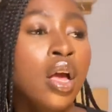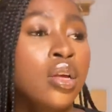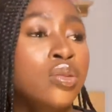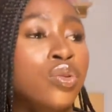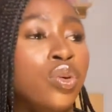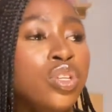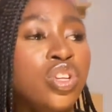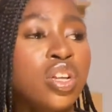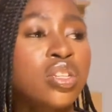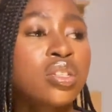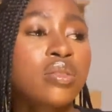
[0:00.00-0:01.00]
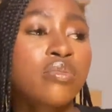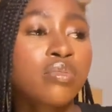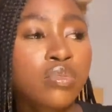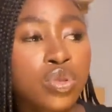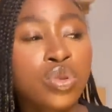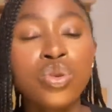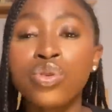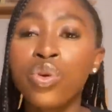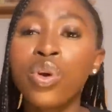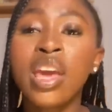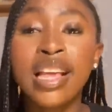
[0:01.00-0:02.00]
So it's just so you
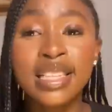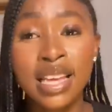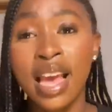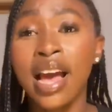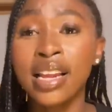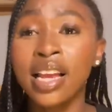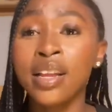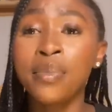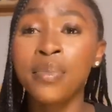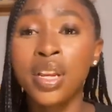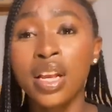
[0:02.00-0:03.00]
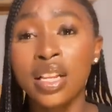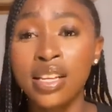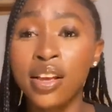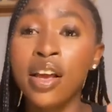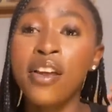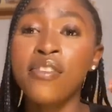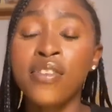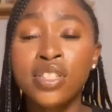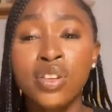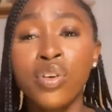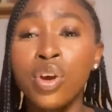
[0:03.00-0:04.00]
don't get here and then immediately.
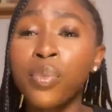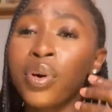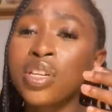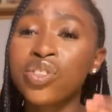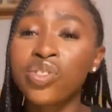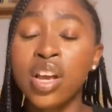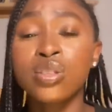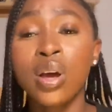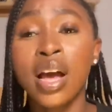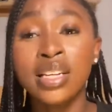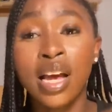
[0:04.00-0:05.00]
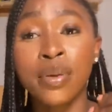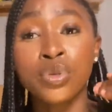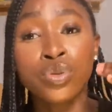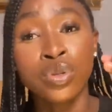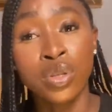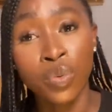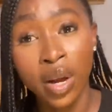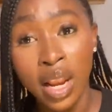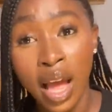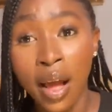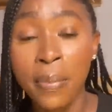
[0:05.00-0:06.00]
First of all, your body's trying to adapt to the
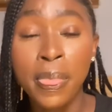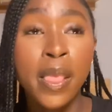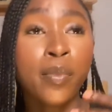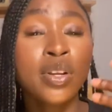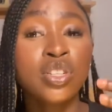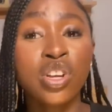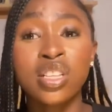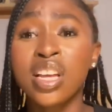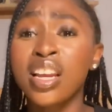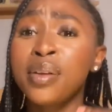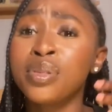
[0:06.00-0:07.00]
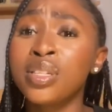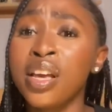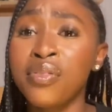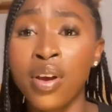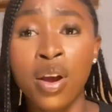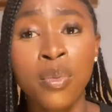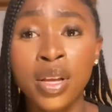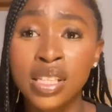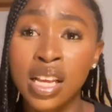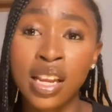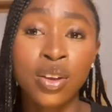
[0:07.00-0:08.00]
weather. Your body's trying to adapt to the environment.
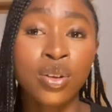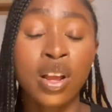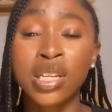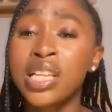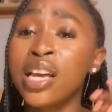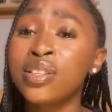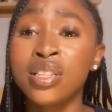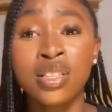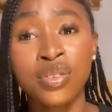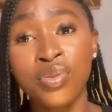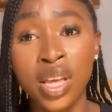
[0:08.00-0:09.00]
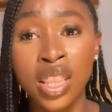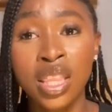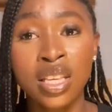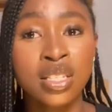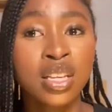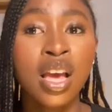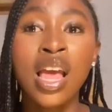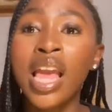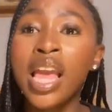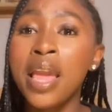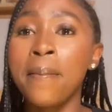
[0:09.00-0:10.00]
And then you now start using different things.
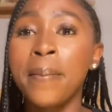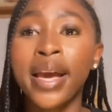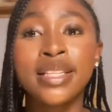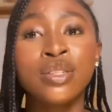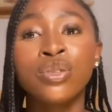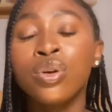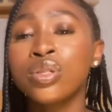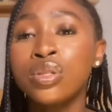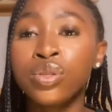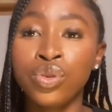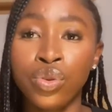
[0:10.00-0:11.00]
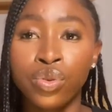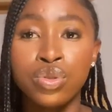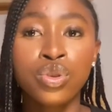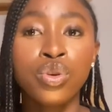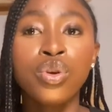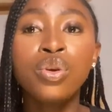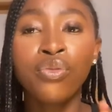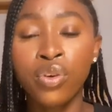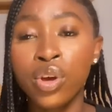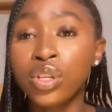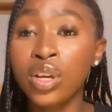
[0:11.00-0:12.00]
It might not, you know. So
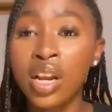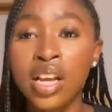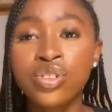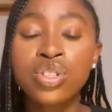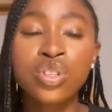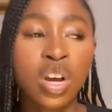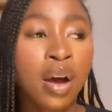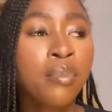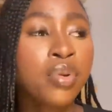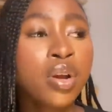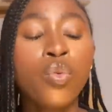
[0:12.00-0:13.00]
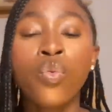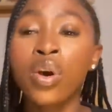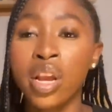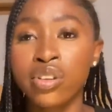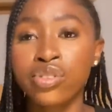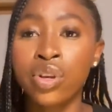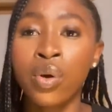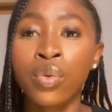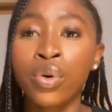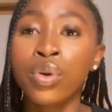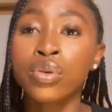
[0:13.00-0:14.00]
for your toiletries, you can bring 1 extra
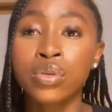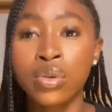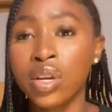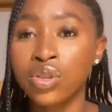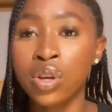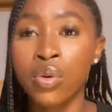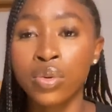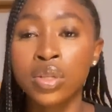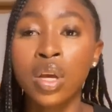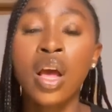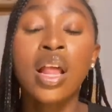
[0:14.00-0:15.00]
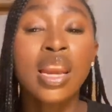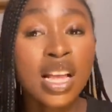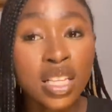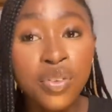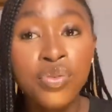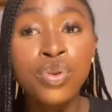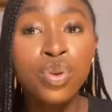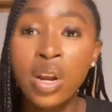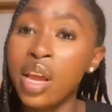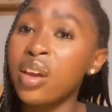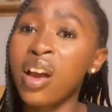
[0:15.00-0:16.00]
one or 2 extra ones. That's if you know
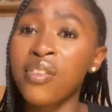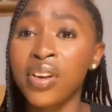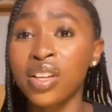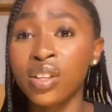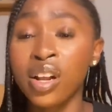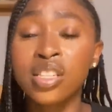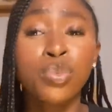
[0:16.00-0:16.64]
that you can't find the toiletries.